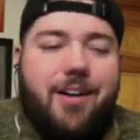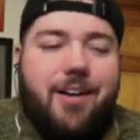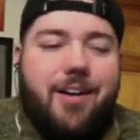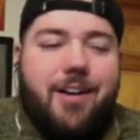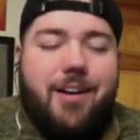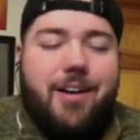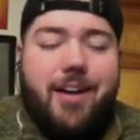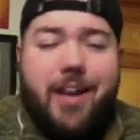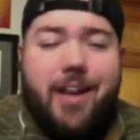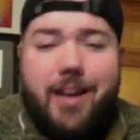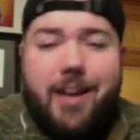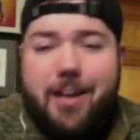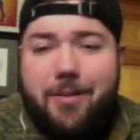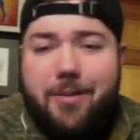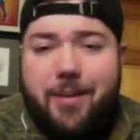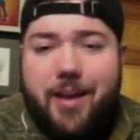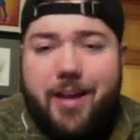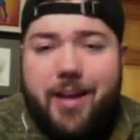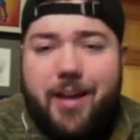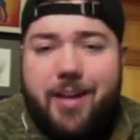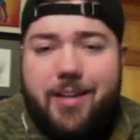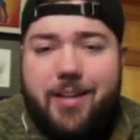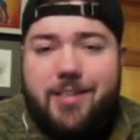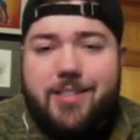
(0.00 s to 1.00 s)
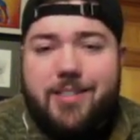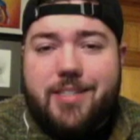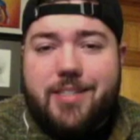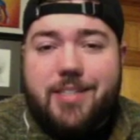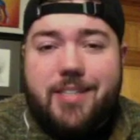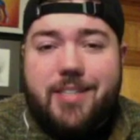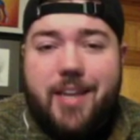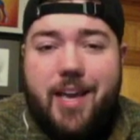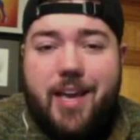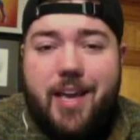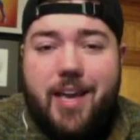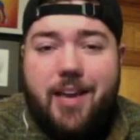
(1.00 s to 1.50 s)
Anyway,
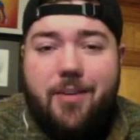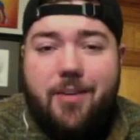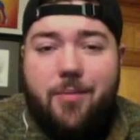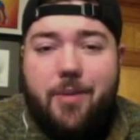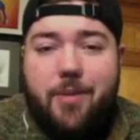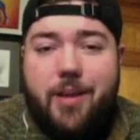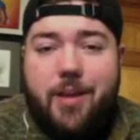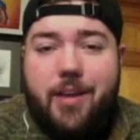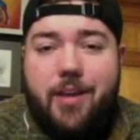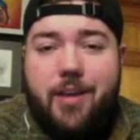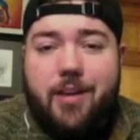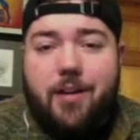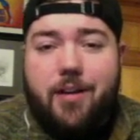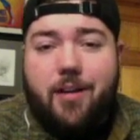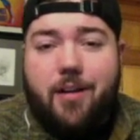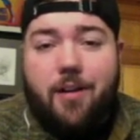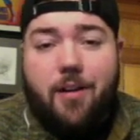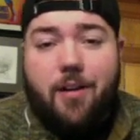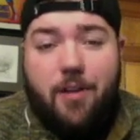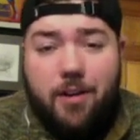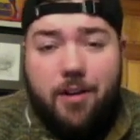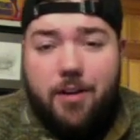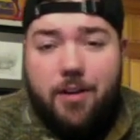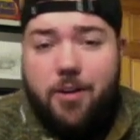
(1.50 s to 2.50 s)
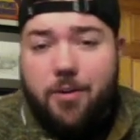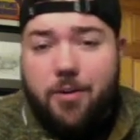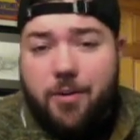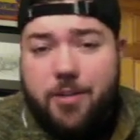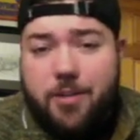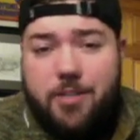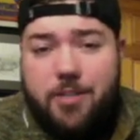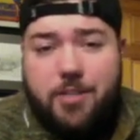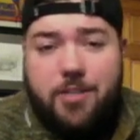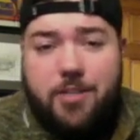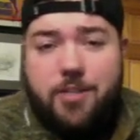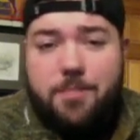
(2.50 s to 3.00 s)
today we are going
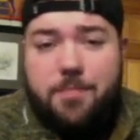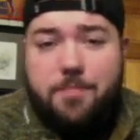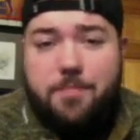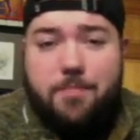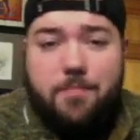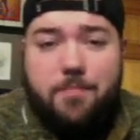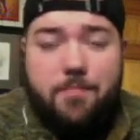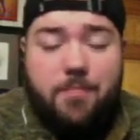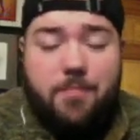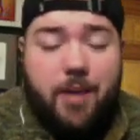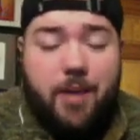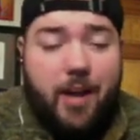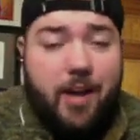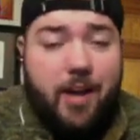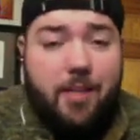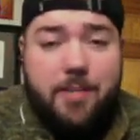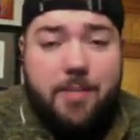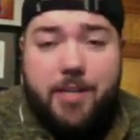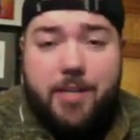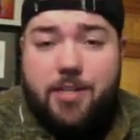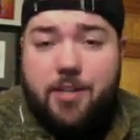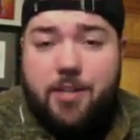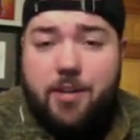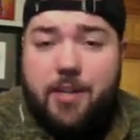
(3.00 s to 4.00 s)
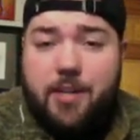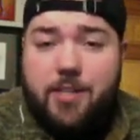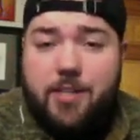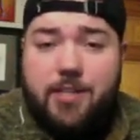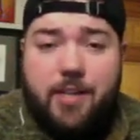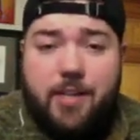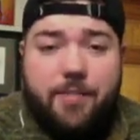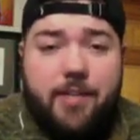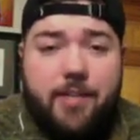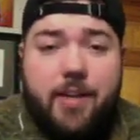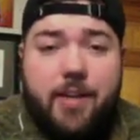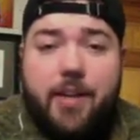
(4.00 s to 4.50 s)
to just kind of be turning
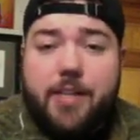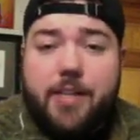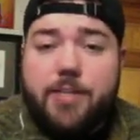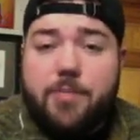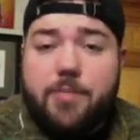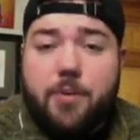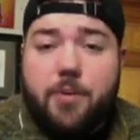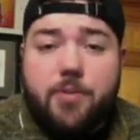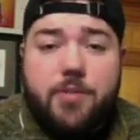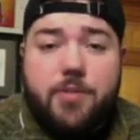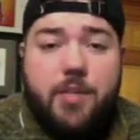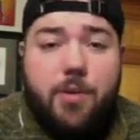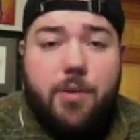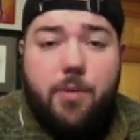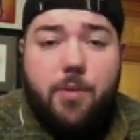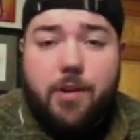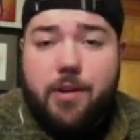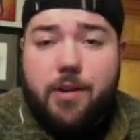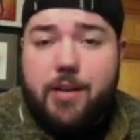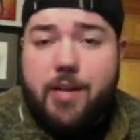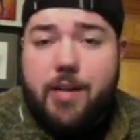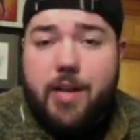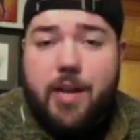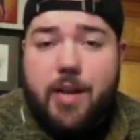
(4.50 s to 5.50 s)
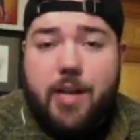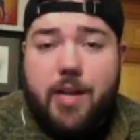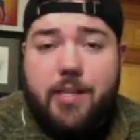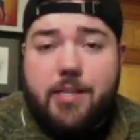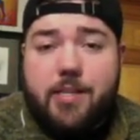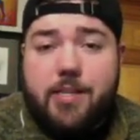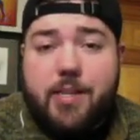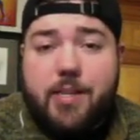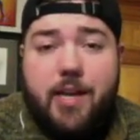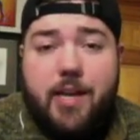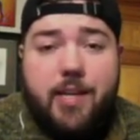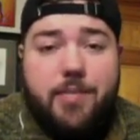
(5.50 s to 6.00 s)
stuff in. It's mostly a work day.
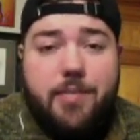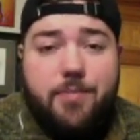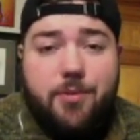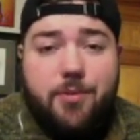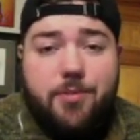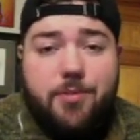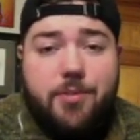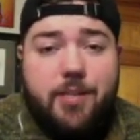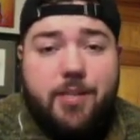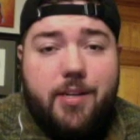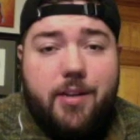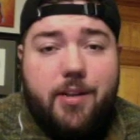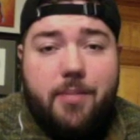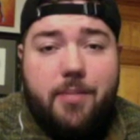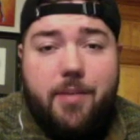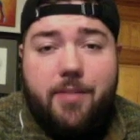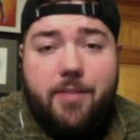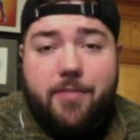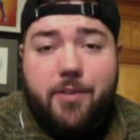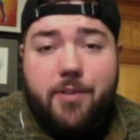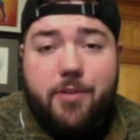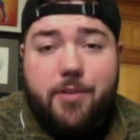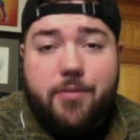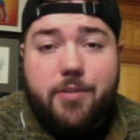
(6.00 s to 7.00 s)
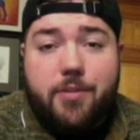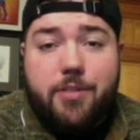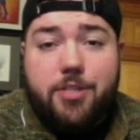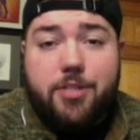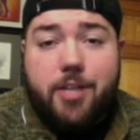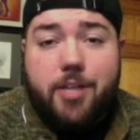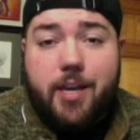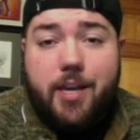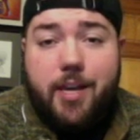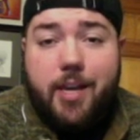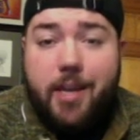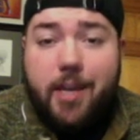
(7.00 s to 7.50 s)
Today is mostly going to be for you to
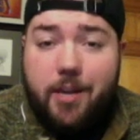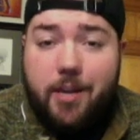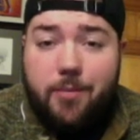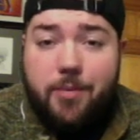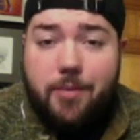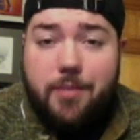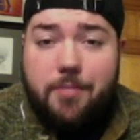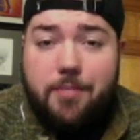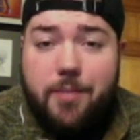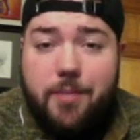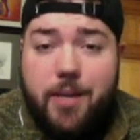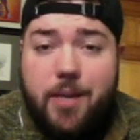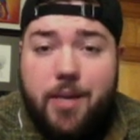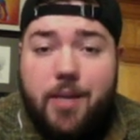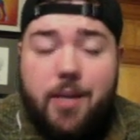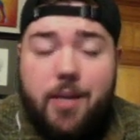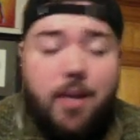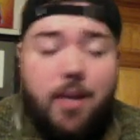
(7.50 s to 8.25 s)
check in with me